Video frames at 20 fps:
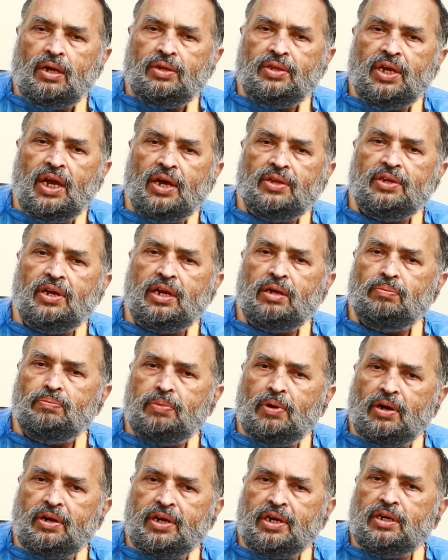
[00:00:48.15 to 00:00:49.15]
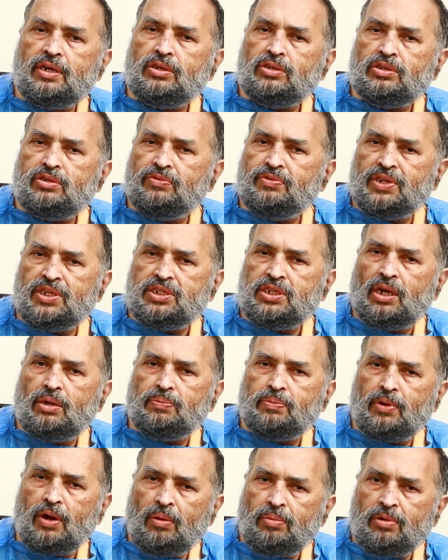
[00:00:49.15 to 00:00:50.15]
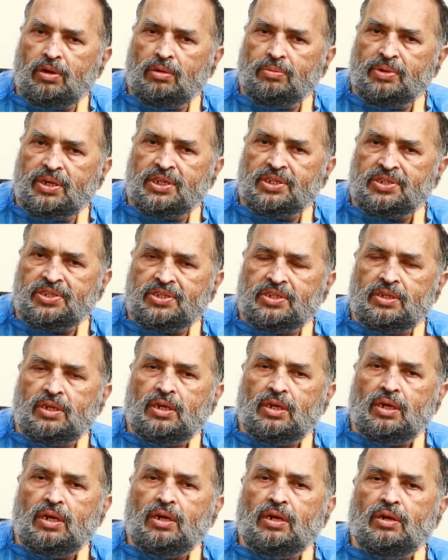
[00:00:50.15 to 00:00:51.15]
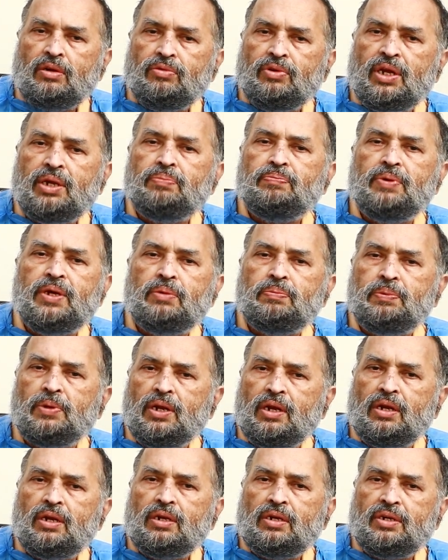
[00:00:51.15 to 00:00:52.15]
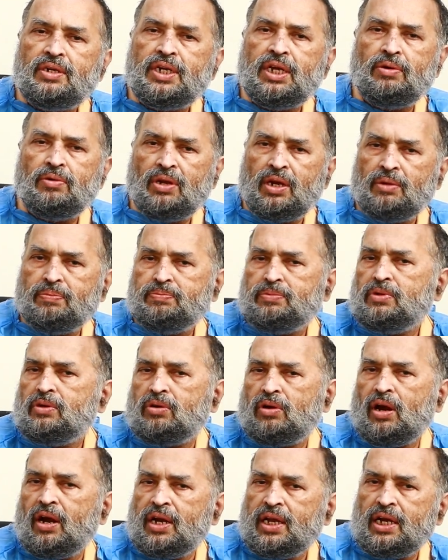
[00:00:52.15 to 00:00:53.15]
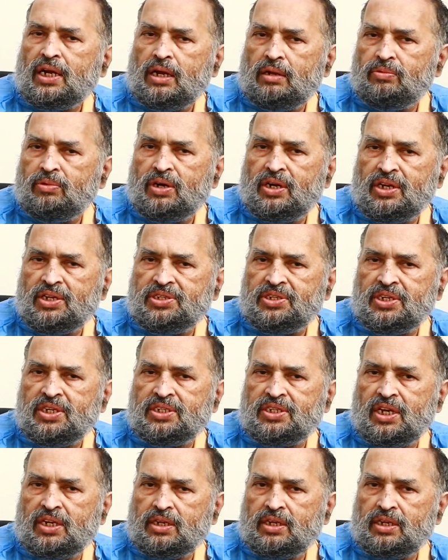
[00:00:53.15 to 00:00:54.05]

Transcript: The other important esophageal problem is when people develop chronic liver disease.